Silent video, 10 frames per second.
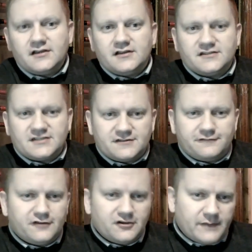This is the
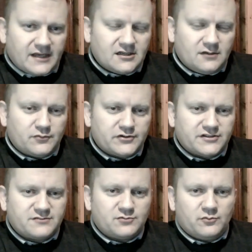fundamental
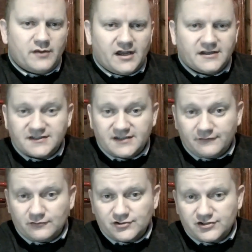principle behind
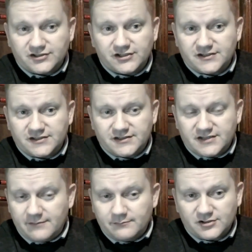several such
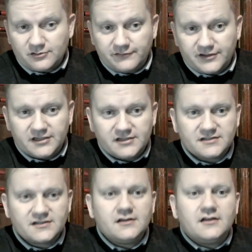attempts over the
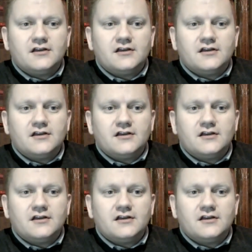years